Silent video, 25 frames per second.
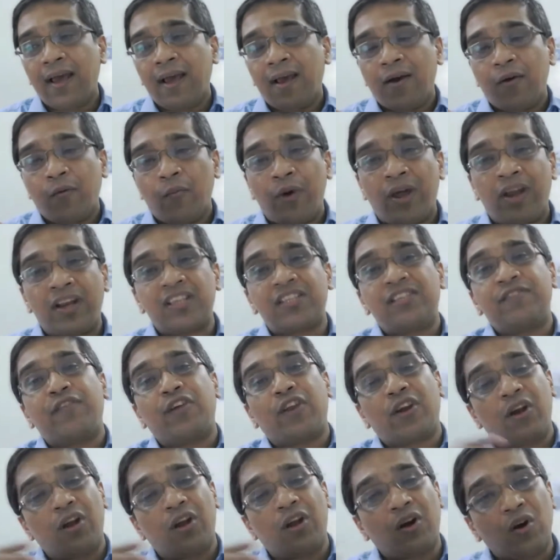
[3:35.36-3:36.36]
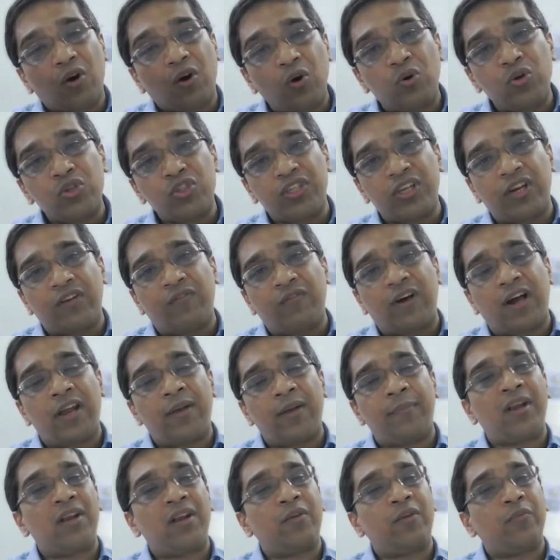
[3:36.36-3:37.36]
Whereas if you're in a closed
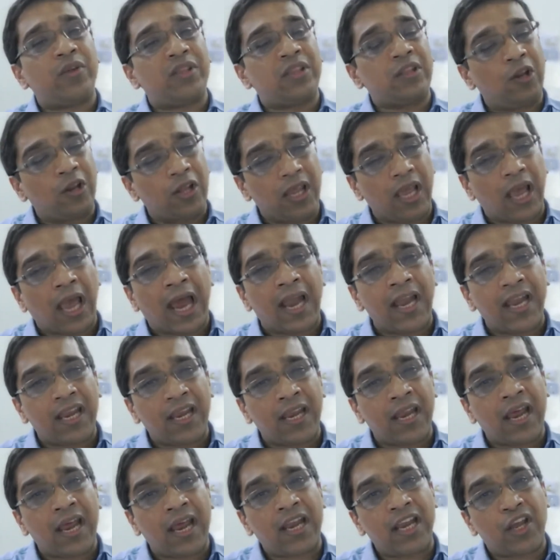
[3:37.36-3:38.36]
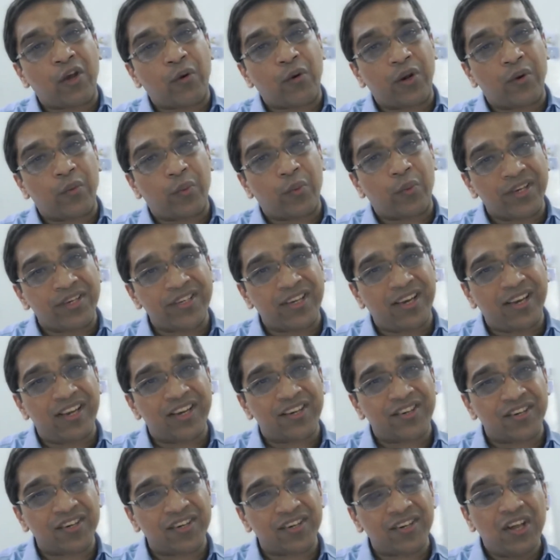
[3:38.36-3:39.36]
environment with inadequate
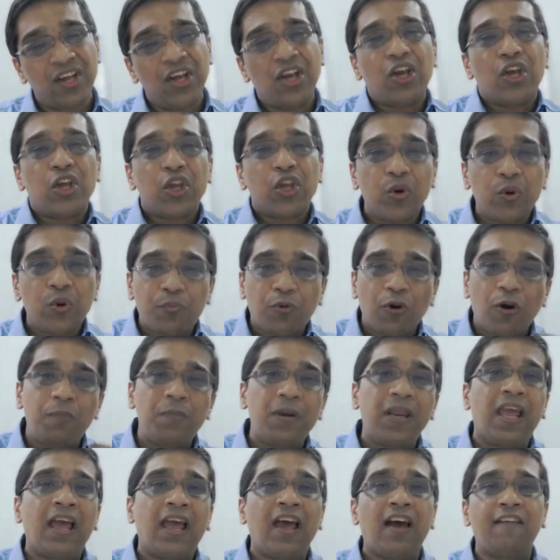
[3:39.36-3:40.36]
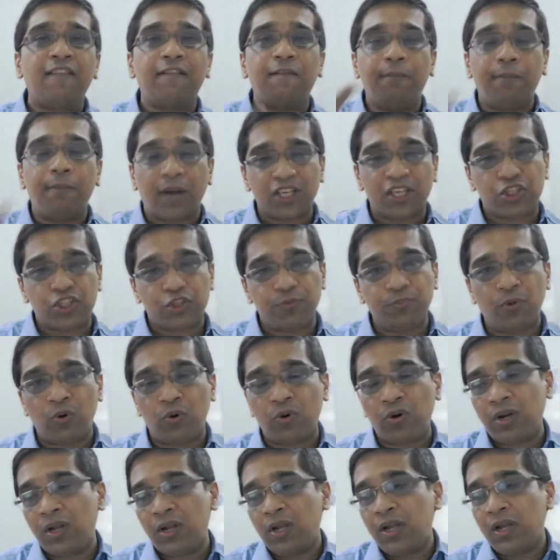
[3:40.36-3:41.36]
ventilation, you would probably have much
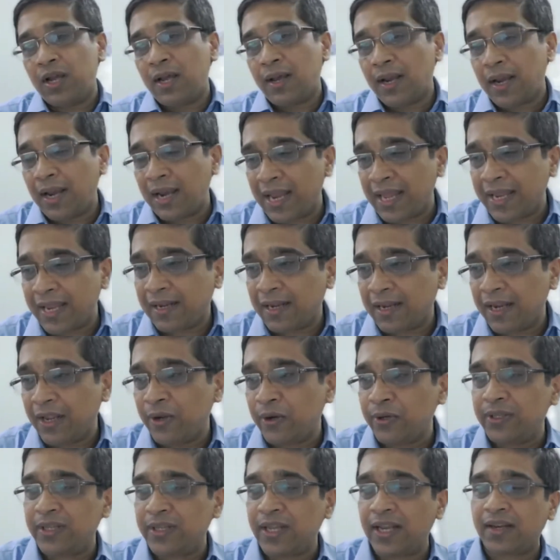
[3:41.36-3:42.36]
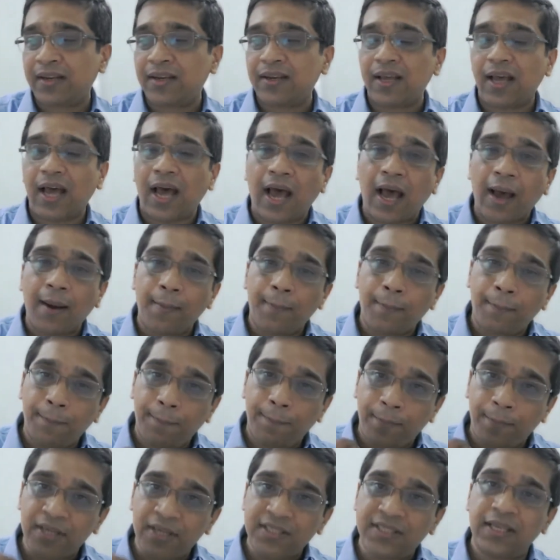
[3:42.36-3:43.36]
more likelihood that
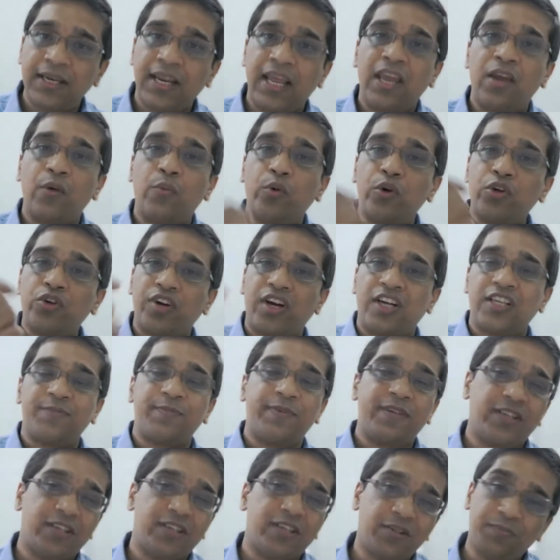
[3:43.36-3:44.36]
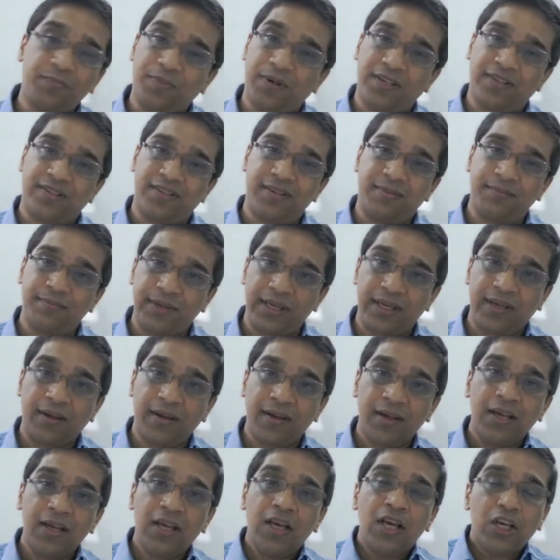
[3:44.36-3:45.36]
person A would transmit it to person B.
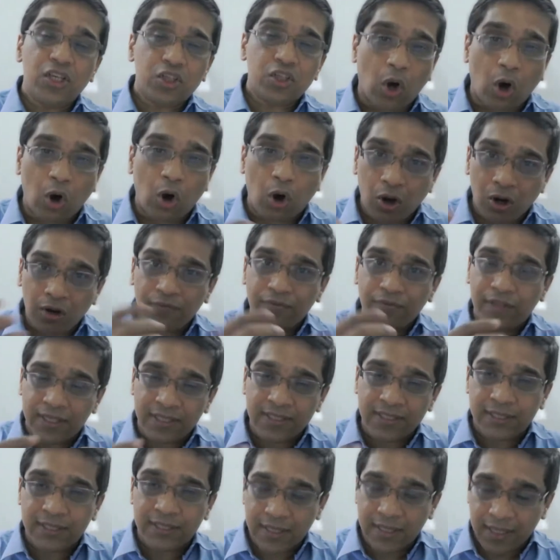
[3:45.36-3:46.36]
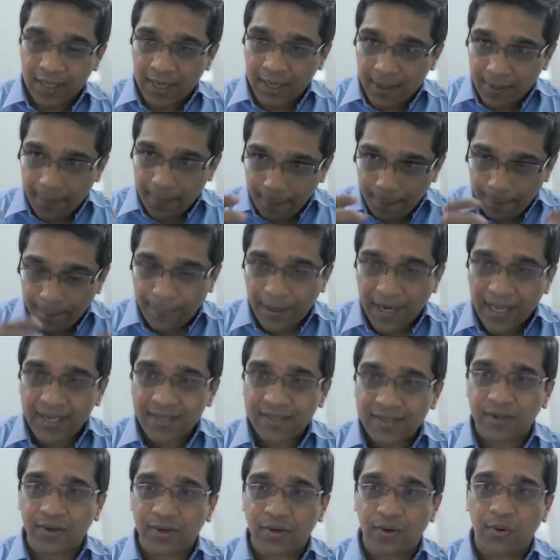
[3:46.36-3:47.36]
So all of this plays
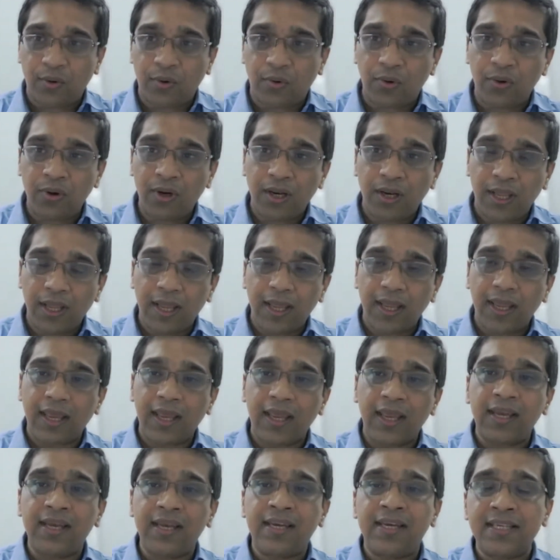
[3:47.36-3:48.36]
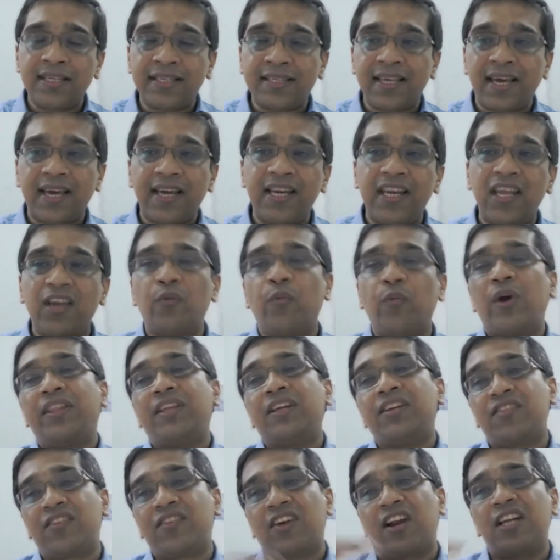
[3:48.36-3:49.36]
a role in deciding whether
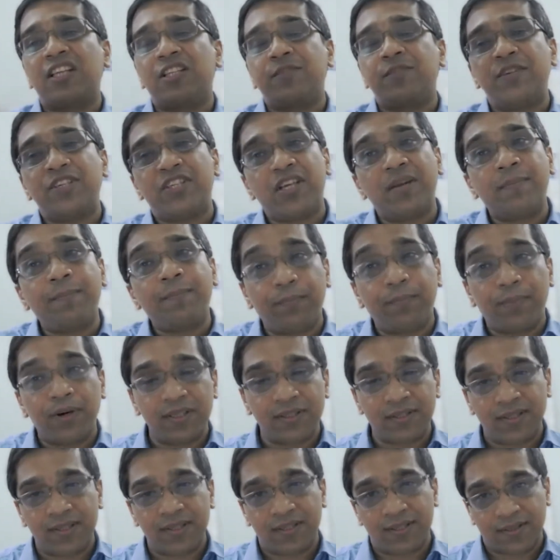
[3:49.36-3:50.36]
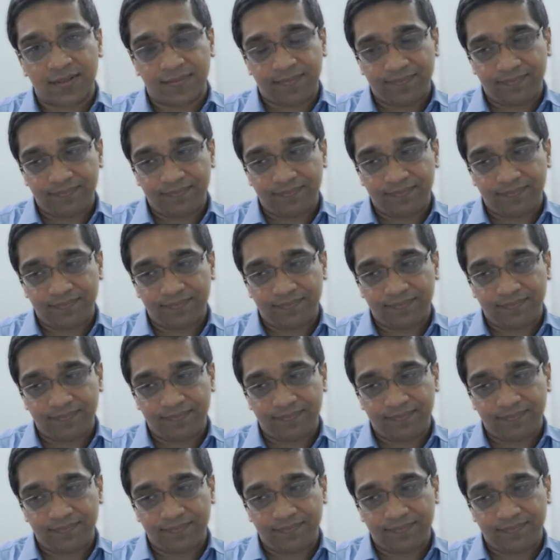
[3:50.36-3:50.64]
transmission persists.